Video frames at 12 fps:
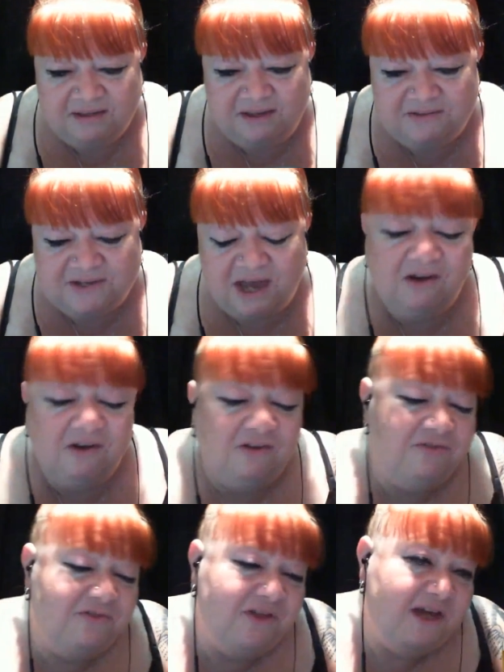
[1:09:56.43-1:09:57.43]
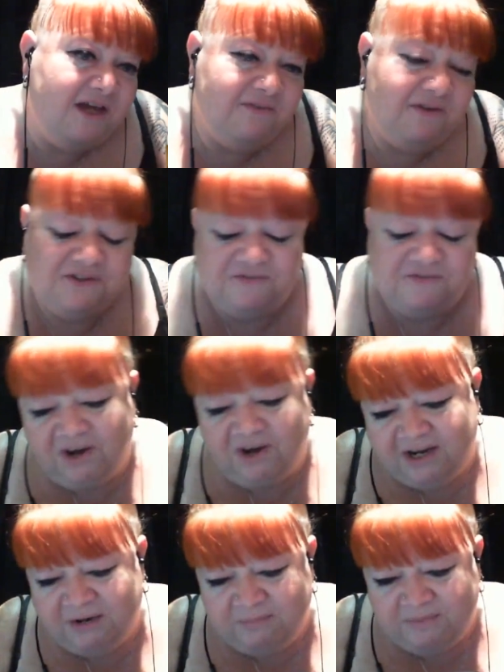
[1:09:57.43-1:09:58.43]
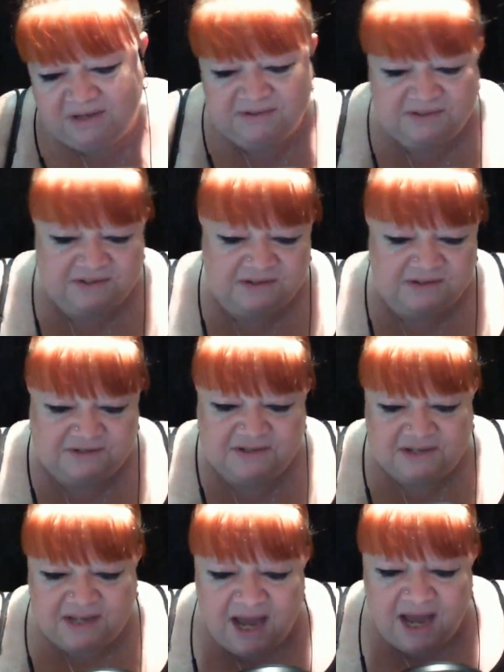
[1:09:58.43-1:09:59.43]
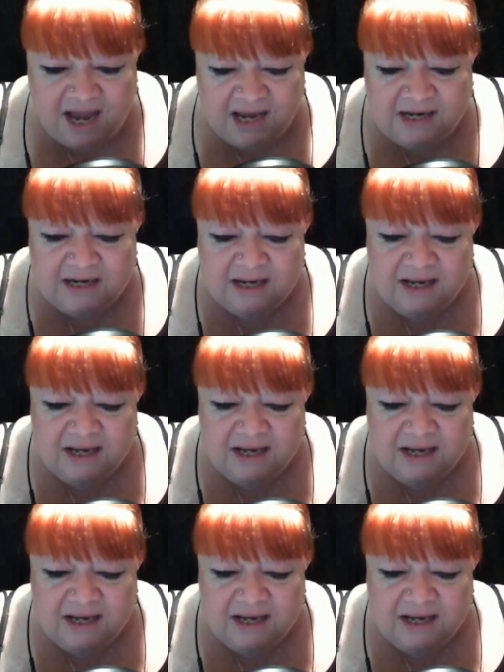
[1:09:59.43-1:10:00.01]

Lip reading: it's healthy and it's vitamins and this and that.